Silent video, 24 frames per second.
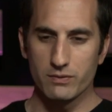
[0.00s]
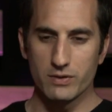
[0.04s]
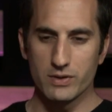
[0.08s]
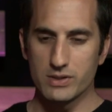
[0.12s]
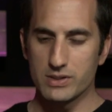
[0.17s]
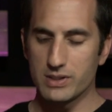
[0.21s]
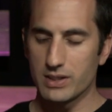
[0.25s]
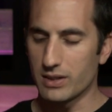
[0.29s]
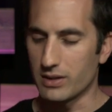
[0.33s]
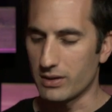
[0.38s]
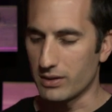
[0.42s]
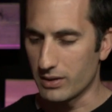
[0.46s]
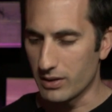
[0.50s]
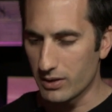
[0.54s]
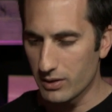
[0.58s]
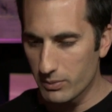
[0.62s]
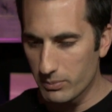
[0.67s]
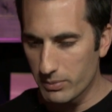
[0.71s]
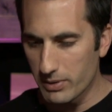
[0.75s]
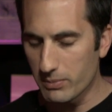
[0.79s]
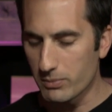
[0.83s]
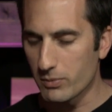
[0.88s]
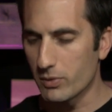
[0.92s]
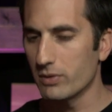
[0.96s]
you see a little
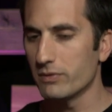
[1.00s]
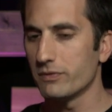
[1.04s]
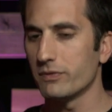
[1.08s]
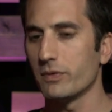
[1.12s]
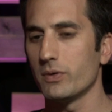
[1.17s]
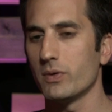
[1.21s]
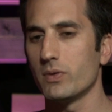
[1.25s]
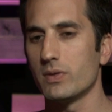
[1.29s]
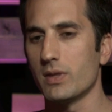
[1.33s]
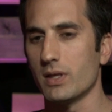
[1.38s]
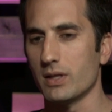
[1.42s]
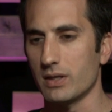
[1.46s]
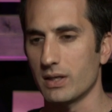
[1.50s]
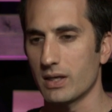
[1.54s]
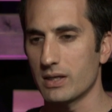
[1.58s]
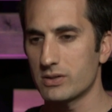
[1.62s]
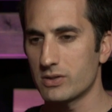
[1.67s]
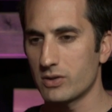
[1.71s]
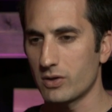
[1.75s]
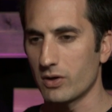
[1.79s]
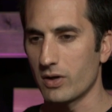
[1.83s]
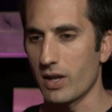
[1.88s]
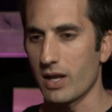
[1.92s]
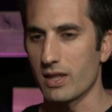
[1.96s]
bit more fruit than
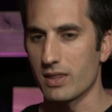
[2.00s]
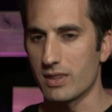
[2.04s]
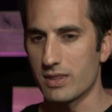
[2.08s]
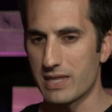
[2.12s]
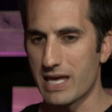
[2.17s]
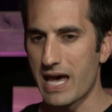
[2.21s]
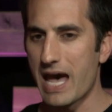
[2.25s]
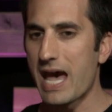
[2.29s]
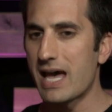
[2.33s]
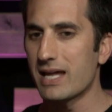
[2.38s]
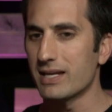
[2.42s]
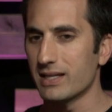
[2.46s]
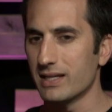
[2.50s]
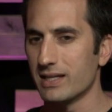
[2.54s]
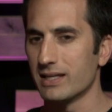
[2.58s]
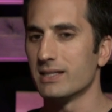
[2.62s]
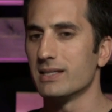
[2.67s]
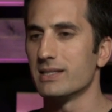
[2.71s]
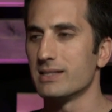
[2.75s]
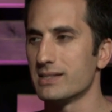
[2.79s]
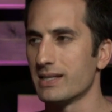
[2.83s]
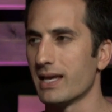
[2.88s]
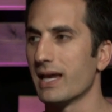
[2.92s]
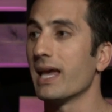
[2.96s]
yesterday, that
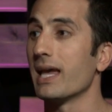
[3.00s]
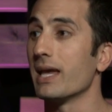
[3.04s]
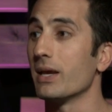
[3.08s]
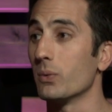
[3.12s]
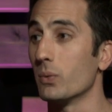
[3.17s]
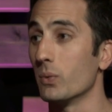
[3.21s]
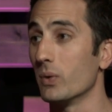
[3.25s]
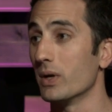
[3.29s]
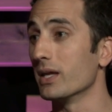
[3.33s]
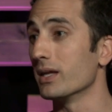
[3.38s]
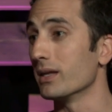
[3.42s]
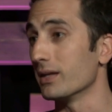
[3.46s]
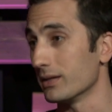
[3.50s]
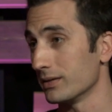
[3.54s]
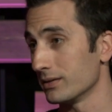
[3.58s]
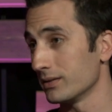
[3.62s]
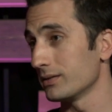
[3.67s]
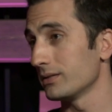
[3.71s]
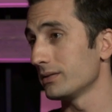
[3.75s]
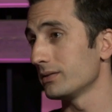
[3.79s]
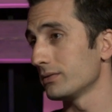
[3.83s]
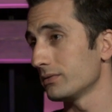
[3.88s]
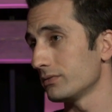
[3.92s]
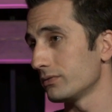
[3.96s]
is a win hmm.
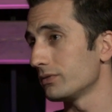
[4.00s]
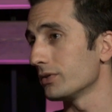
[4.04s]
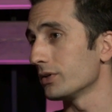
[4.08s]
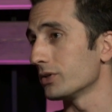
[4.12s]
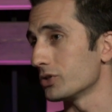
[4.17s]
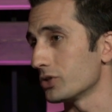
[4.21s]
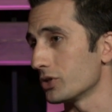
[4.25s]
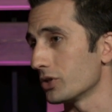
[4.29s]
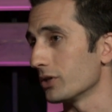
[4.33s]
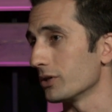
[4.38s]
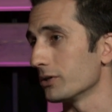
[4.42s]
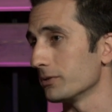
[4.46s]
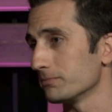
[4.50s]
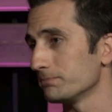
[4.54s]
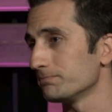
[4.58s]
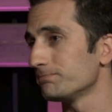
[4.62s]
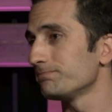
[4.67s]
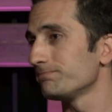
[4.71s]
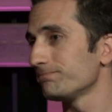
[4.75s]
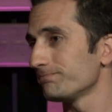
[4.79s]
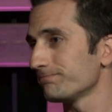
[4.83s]
for sure. That's good.